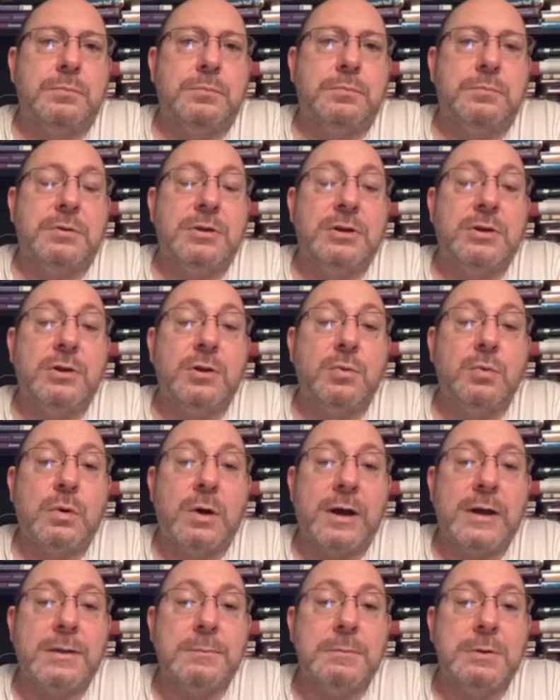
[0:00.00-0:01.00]
But you know
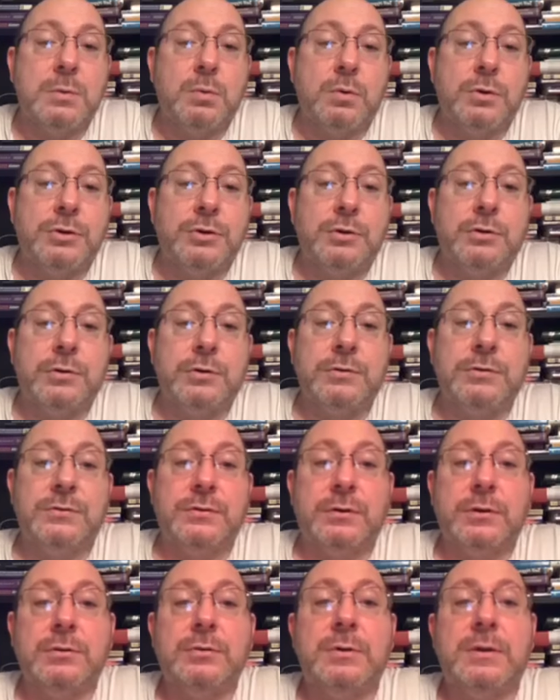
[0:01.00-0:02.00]
what, Amy, what you could
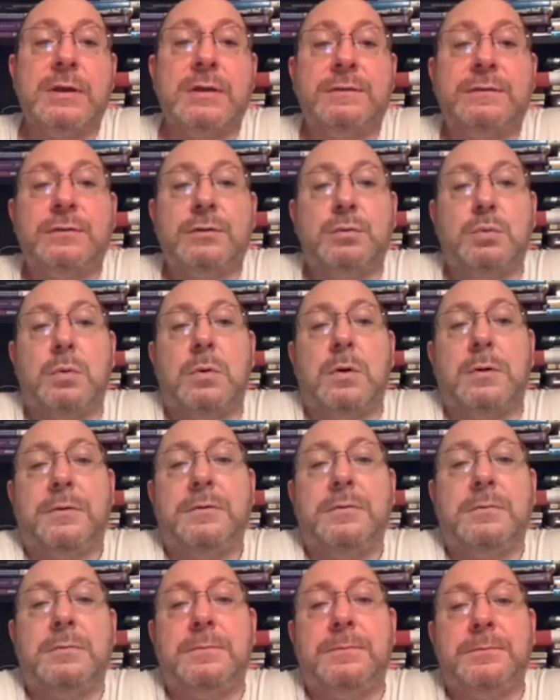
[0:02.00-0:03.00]
do, if you want,
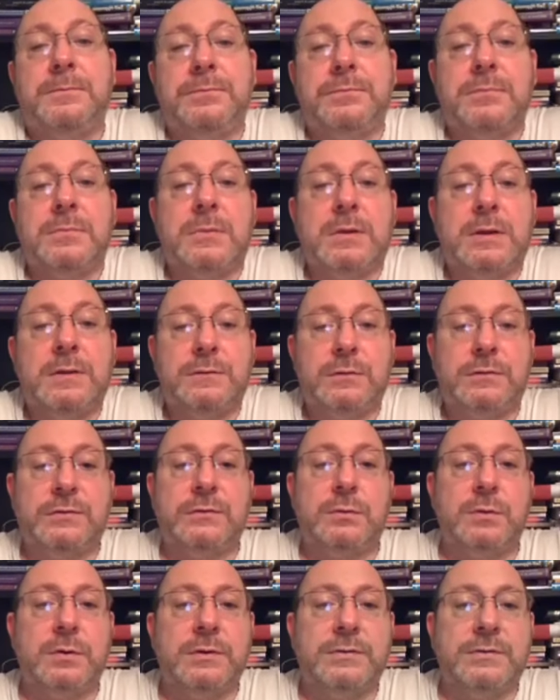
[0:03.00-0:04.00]
if you're
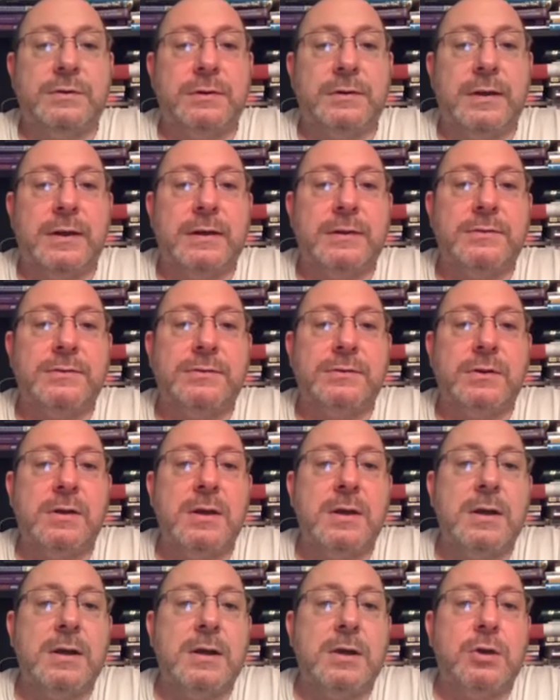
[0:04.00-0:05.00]
still listening, that is,
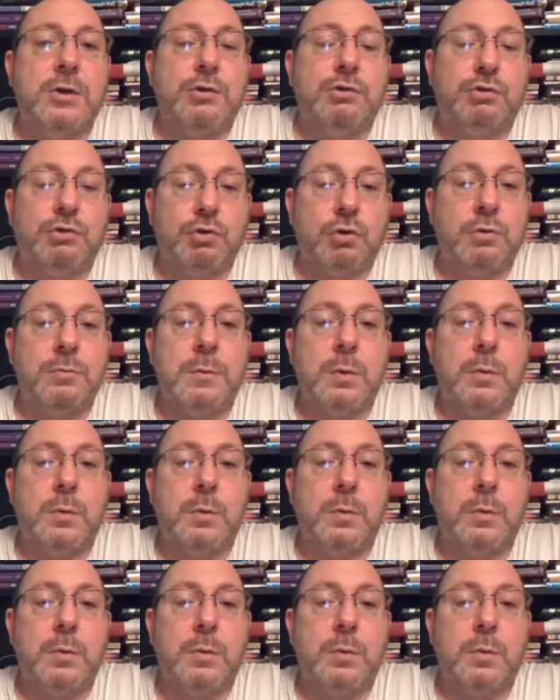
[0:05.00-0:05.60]
join my